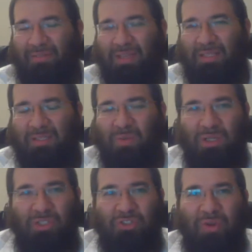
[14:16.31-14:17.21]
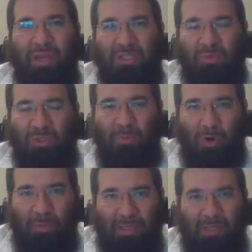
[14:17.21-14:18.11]
That's really strange, and we spoke
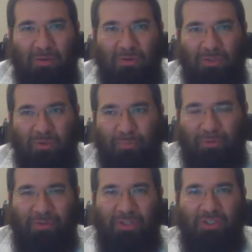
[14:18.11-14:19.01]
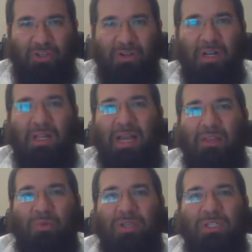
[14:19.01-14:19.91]
about that also in a previous year. And
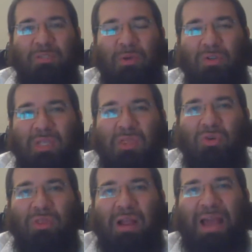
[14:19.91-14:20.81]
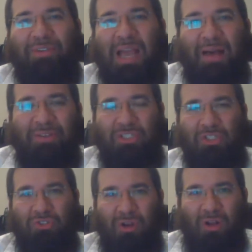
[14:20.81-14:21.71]
the reason is because they thought they're having Avos
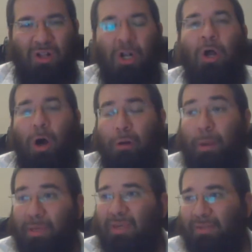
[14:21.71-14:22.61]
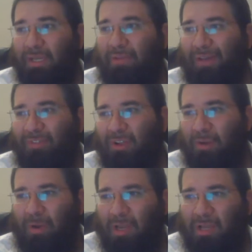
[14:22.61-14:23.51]
Yisrael. Oh, Rabbi Akiva said we have to look
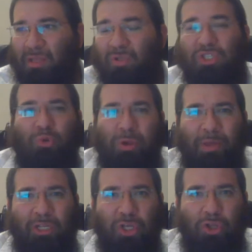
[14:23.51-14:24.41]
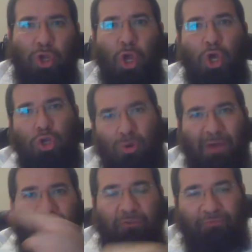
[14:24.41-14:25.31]
at they would scream at each other, you
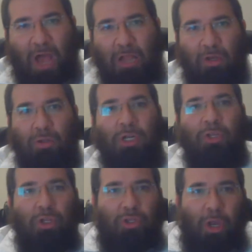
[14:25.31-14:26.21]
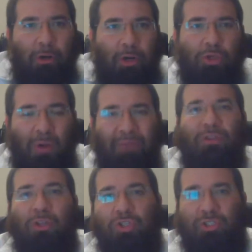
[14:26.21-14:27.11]
have to follow the Torah, you have
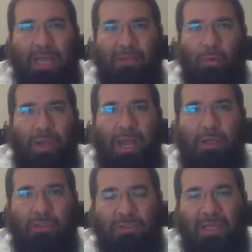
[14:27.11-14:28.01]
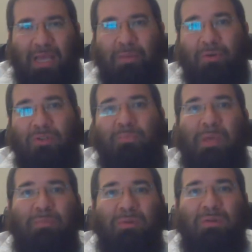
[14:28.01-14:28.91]
to understand the way I understand it, because
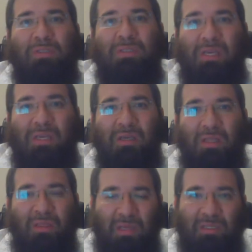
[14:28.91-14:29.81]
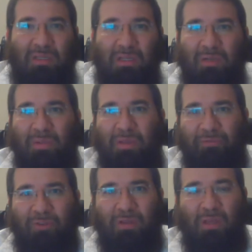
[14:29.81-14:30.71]
people see things a little bit
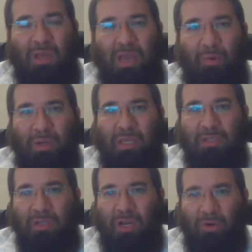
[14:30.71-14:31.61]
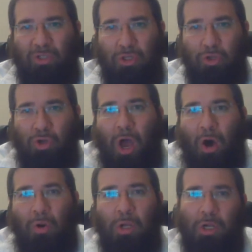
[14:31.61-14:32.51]
different. And when kids argue with each other,
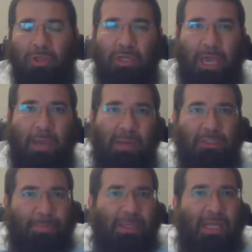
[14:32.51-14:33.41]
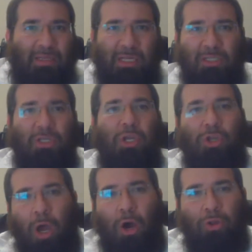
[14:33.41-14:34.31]
no, the game has to be like this,
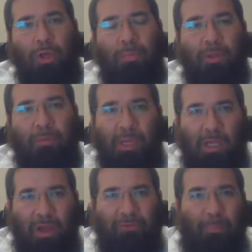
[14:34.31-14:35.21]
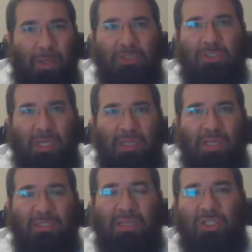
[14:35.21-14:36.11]
no, the meaning of the pasuk is like
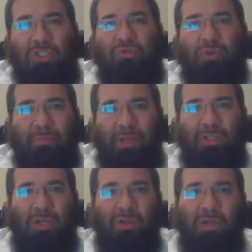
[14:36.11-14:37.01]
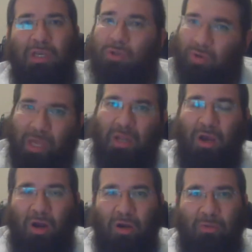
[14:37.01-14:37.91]
this, and they scream at each other. It's okay
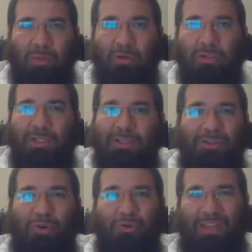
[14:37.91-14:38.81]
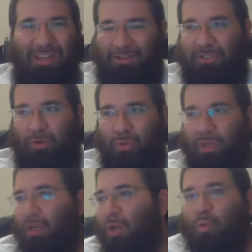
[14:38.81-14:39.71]
to argue because you don't need to
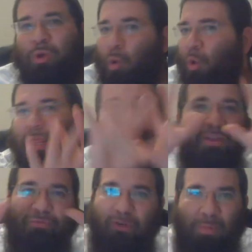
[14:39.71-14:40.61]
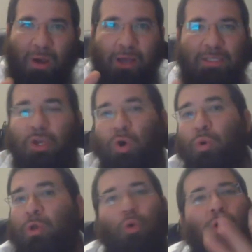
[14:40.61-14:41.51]
disagree. We all have different minds.
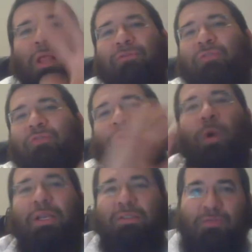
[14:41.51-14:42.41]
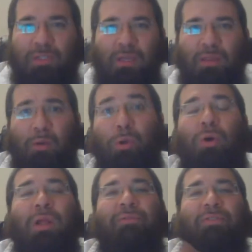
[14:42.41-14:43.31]
We all have different ways of seeing things. We
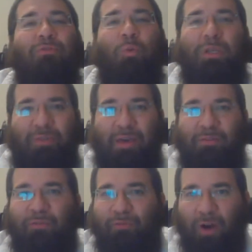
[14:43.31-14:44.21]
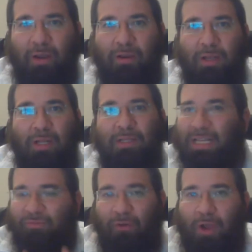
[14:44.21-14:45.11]
all have different ways of having fun.
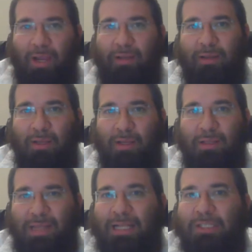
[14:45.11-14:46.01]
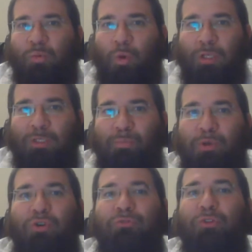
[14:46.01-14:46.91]
That's fine. That's what's
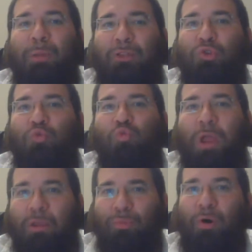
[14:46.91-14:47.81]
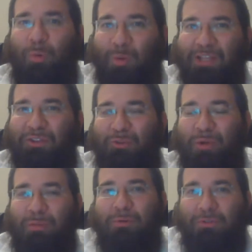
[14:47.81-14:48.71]
beautiful about the rainbow. We'll get to the
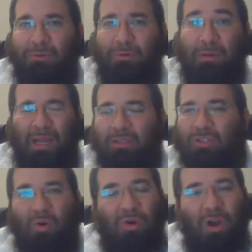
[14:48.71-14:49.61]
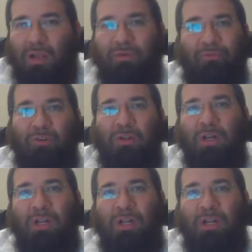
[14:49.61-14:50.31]
rainbow soon. That it's so colorful.